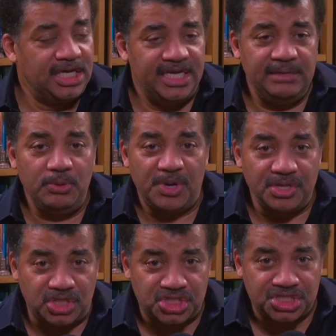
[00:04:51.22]
it'd be one of
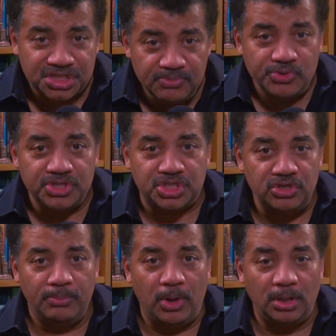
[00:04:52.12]
the smoothest
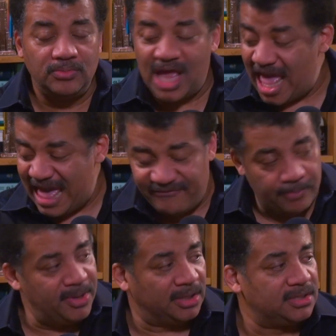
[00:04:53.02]
cue, cue ball ever
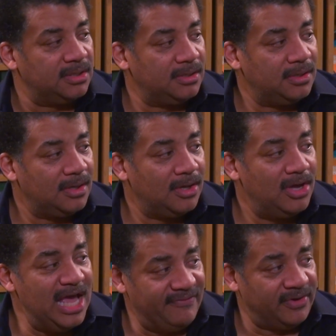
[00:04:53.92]
built, right?
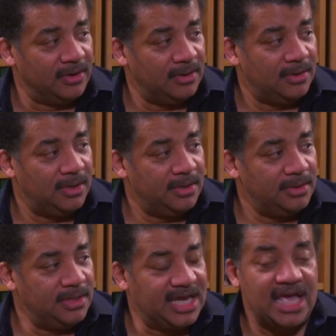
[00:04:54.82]
Ever, yeah.
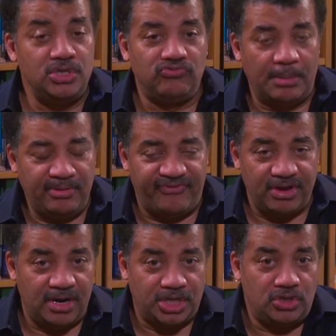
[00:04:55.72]
Again, you rub your
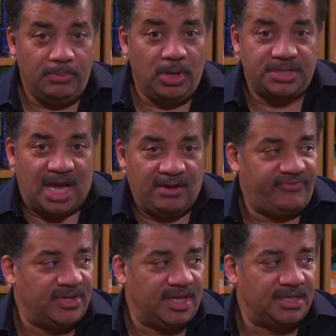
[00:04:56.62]
finger on a cue ball. I don't
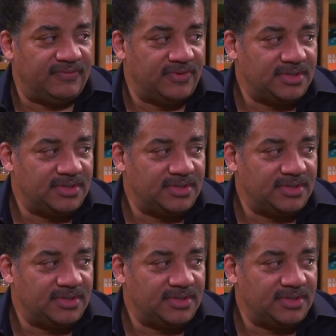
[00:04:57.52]
feel anything. You feel